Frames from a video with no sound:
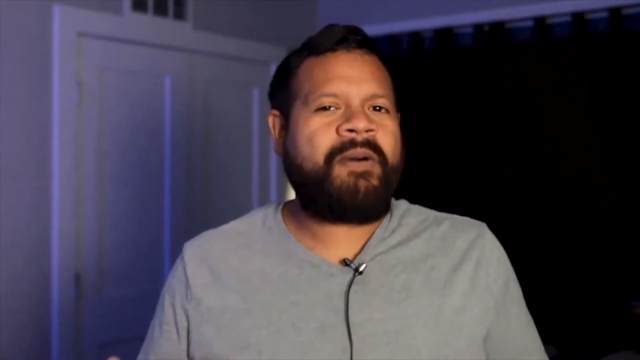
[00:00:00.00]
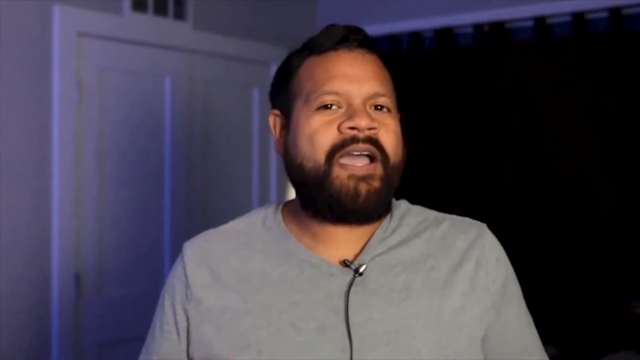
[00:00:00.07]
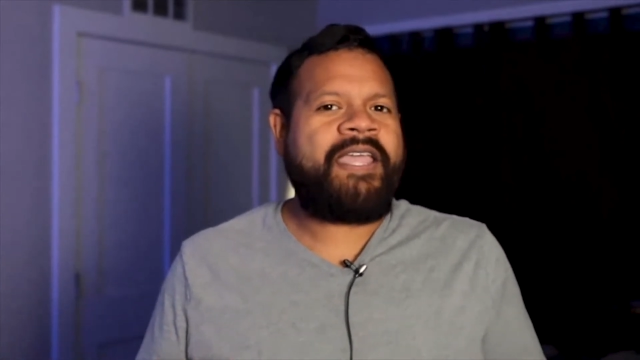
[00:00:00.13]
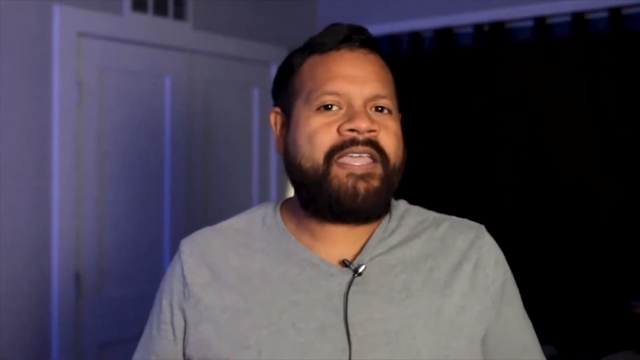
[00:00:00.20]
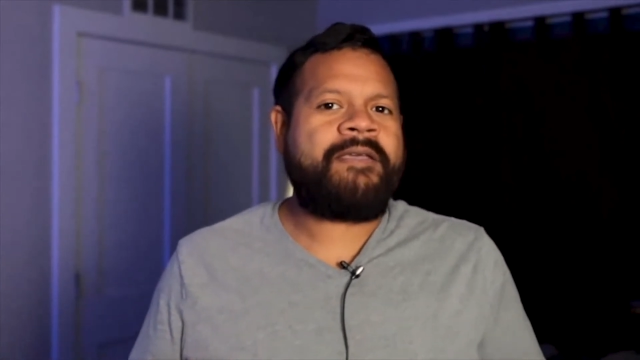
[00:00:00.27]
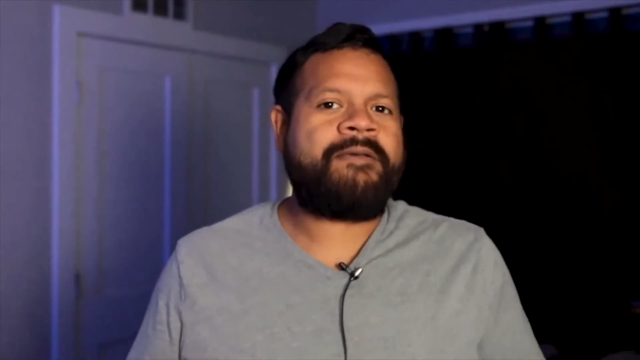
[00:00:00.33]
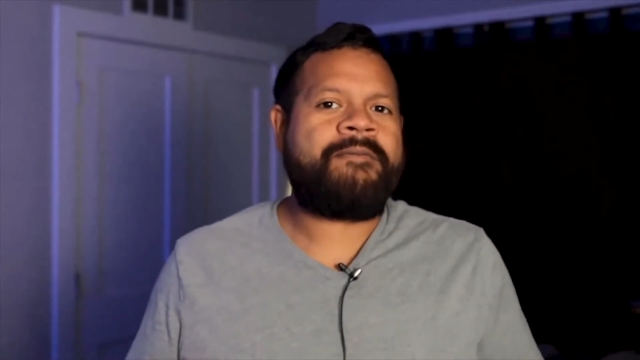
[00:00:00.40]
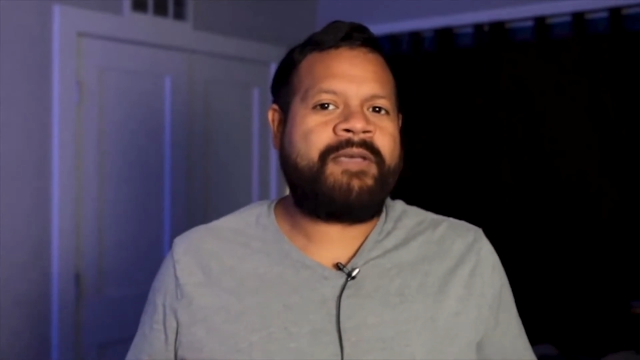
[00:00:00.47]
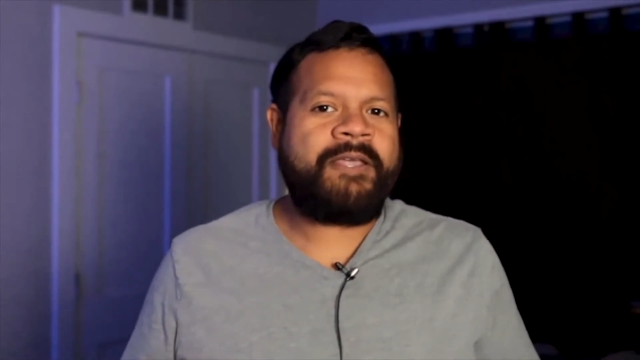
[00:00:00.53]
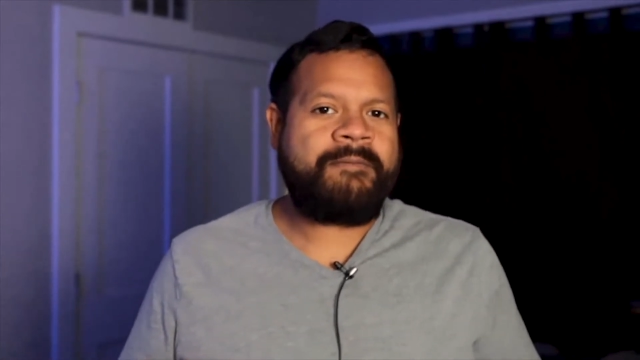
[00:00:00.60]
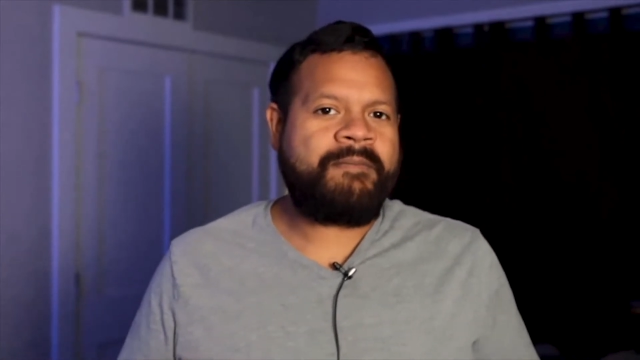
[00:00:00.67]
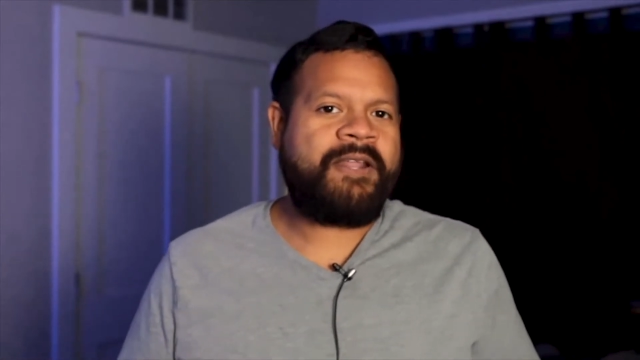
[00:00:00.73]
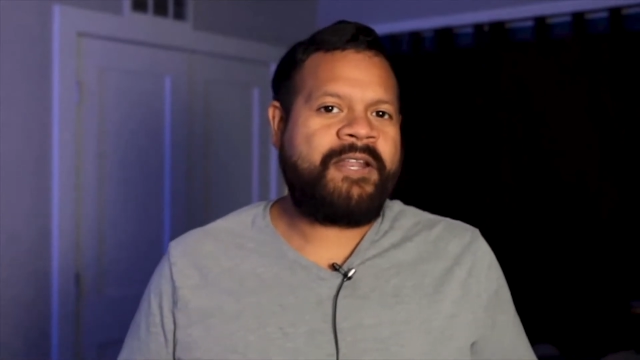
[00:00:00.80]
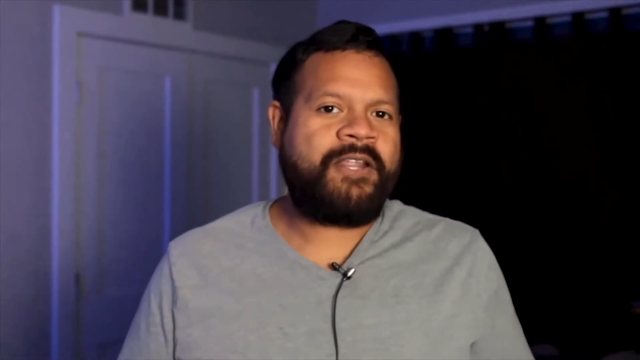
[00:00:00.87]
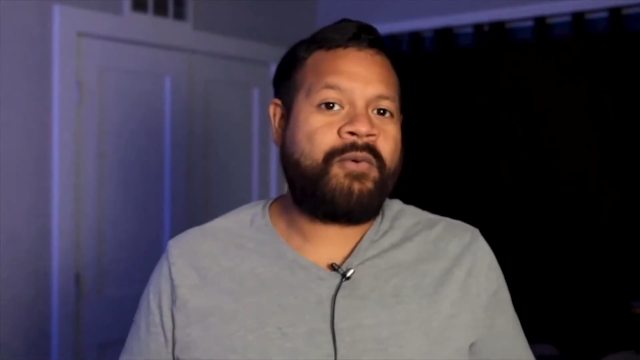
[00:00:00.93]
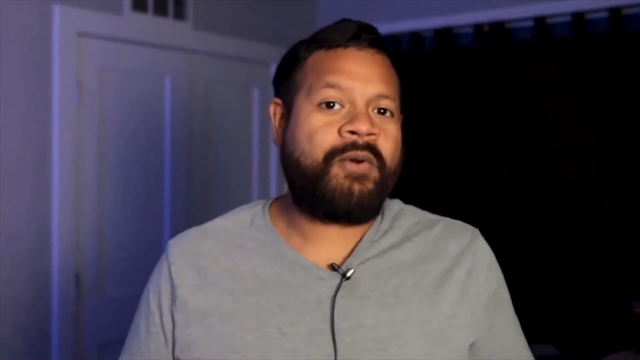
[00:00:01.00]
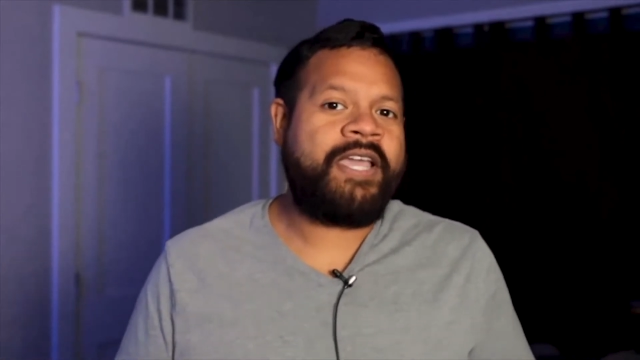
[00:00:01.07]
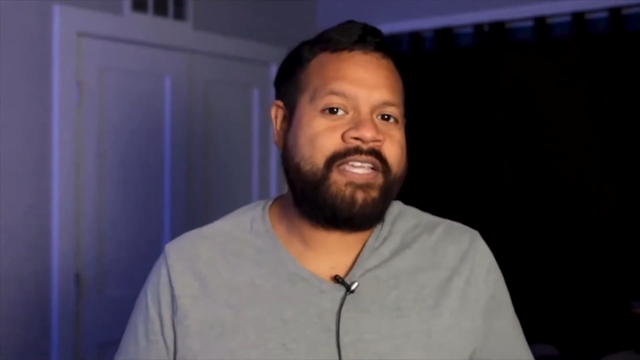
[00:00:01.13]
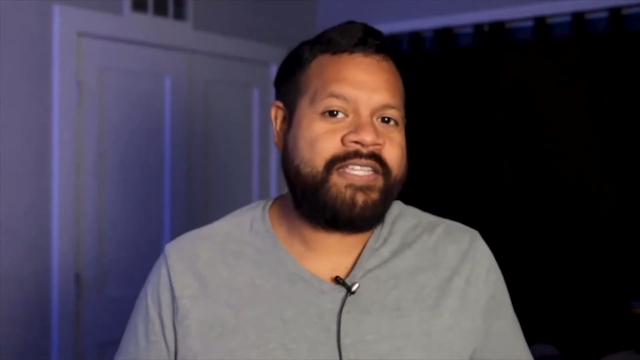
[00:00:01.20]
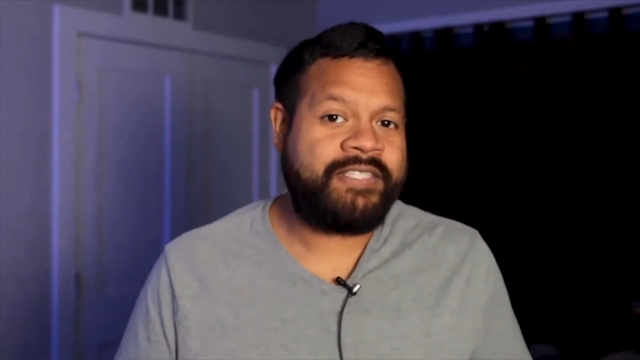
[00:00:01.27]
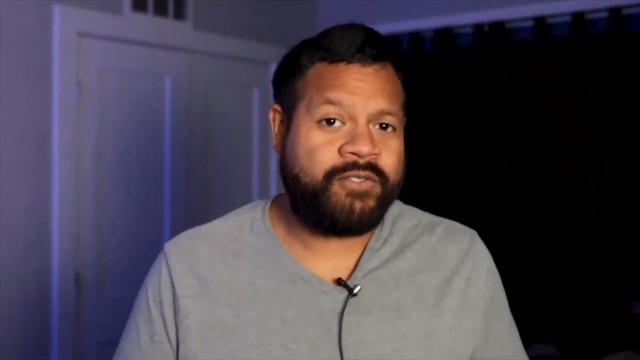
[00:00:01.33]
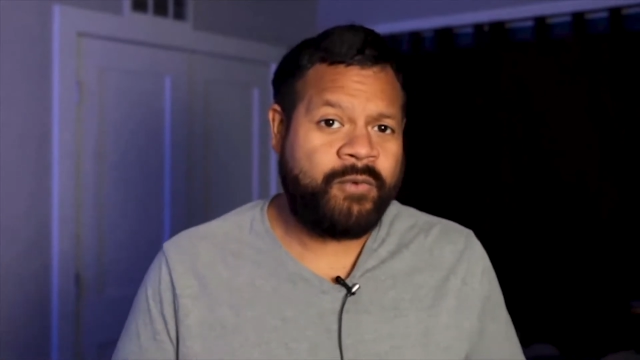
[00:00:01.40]
by him in many
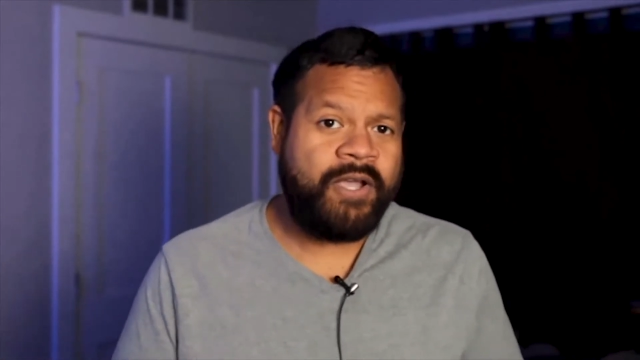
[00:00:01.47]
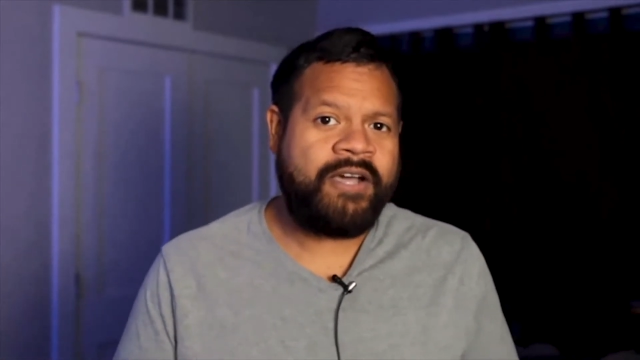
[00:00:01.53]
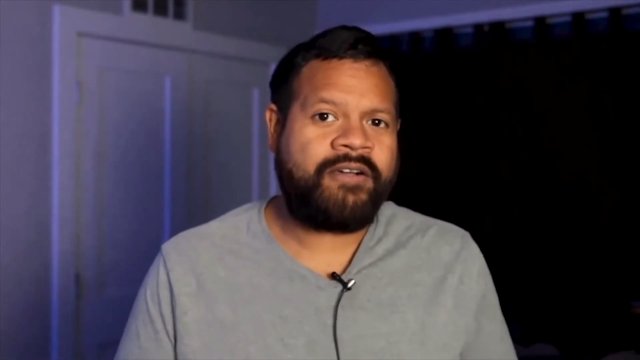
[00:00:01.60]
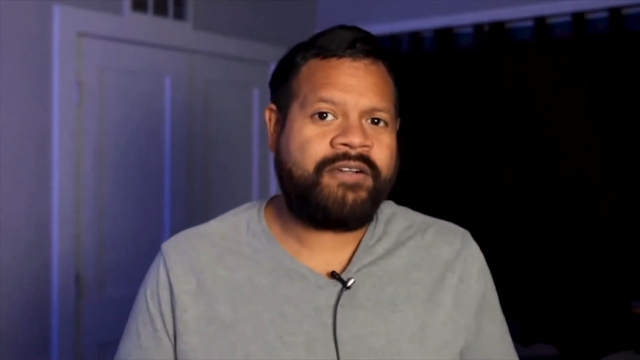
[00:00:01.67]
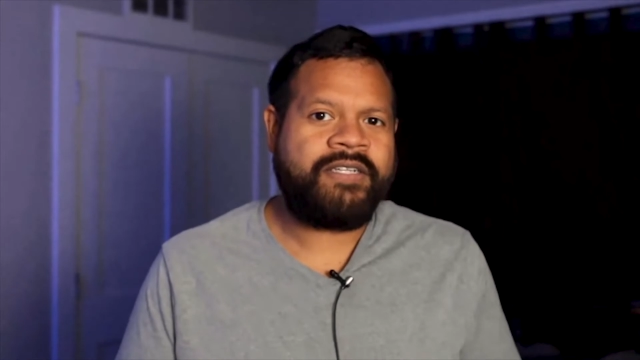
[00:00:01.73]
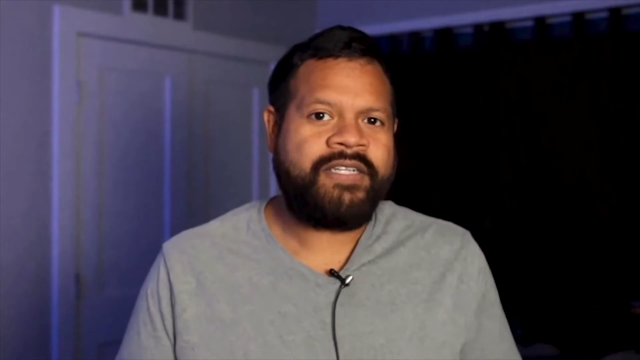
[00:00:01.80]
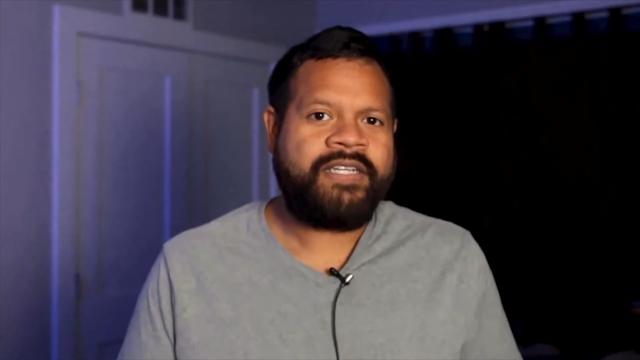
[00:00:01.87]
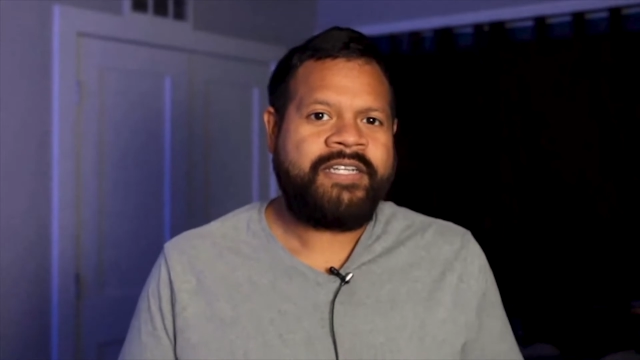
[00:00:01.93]
ways as well.